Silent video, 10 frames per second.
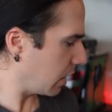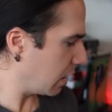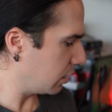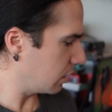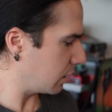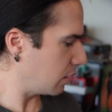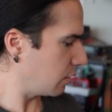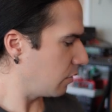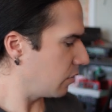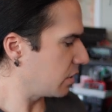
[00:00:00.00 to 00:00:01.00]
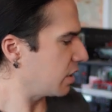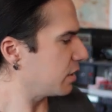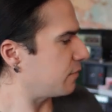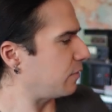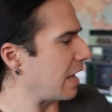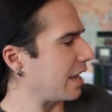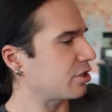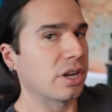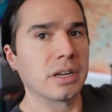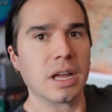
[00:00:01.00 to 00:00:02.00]
And look, this thing's
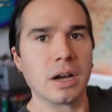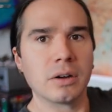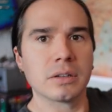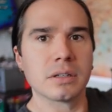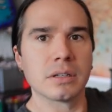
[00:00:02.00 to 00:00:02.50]
flashing now.